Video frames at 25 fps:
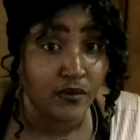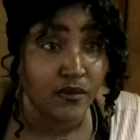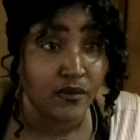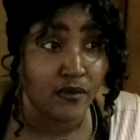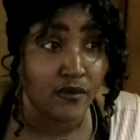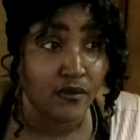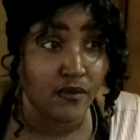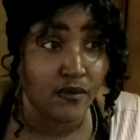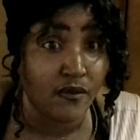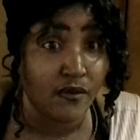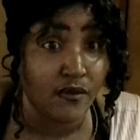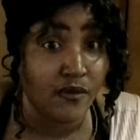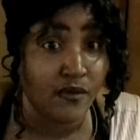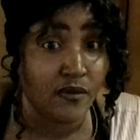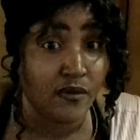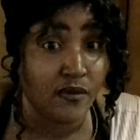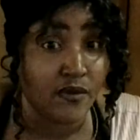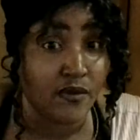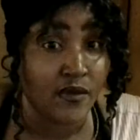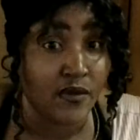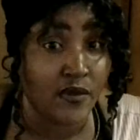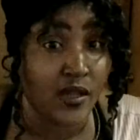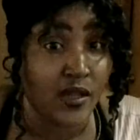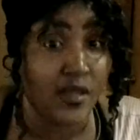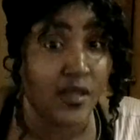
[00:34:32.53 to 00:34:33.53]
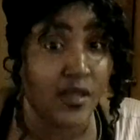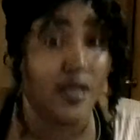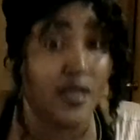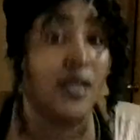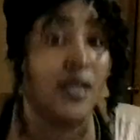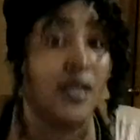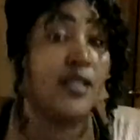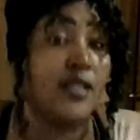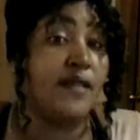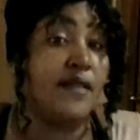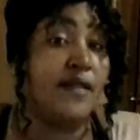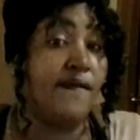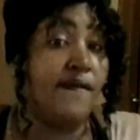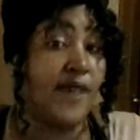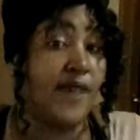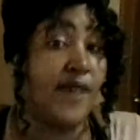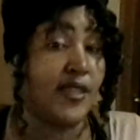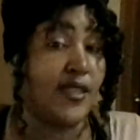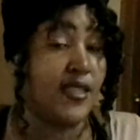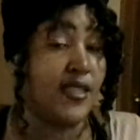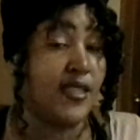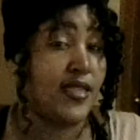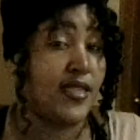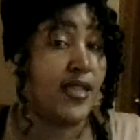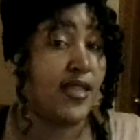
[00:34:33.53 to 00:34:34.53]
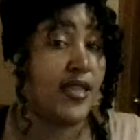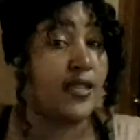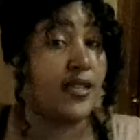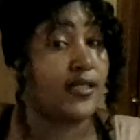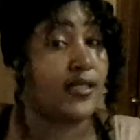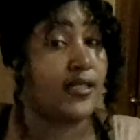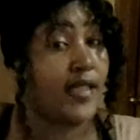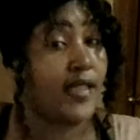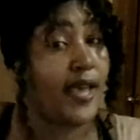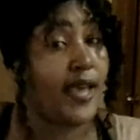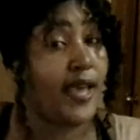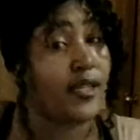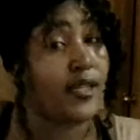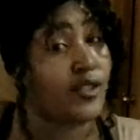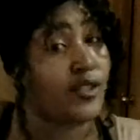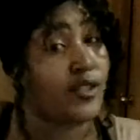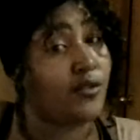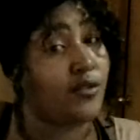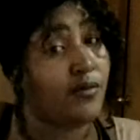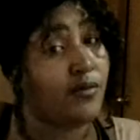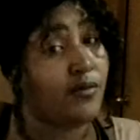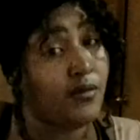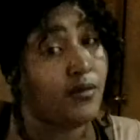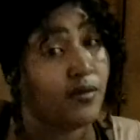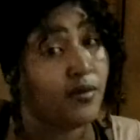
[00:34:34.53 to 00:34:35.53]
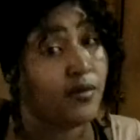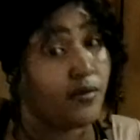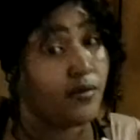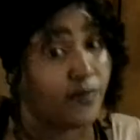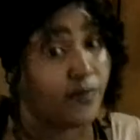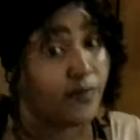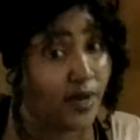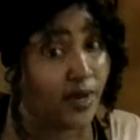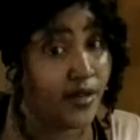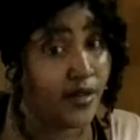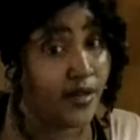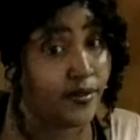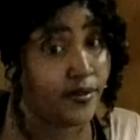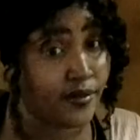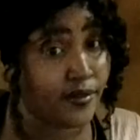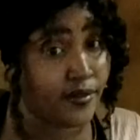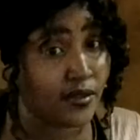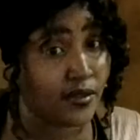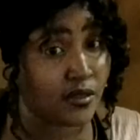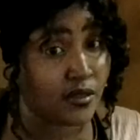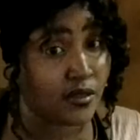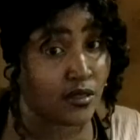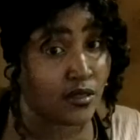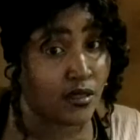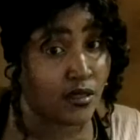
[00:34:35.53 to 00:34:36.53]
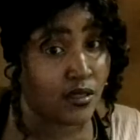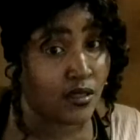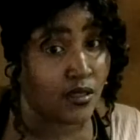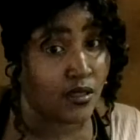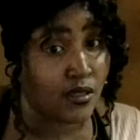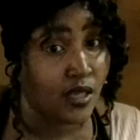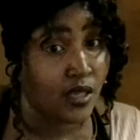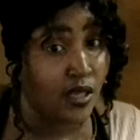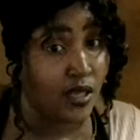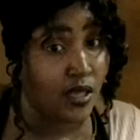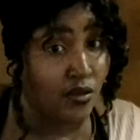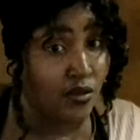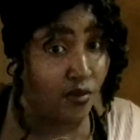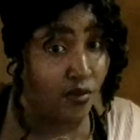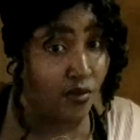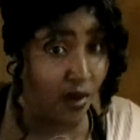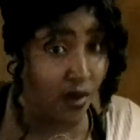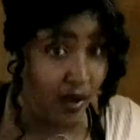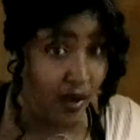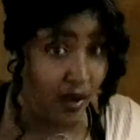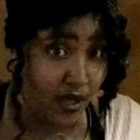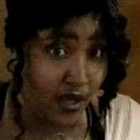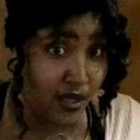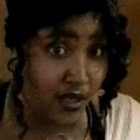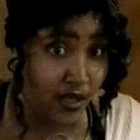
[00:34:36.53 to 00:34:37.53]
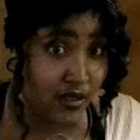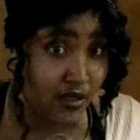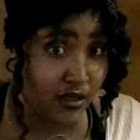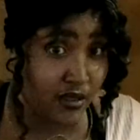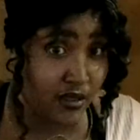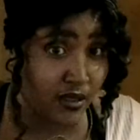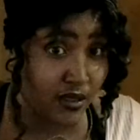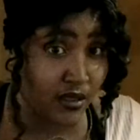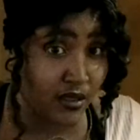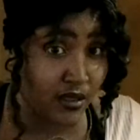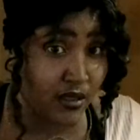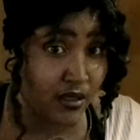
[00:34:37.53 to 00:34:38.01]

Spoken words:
The fact that they attacked you first and you caught it?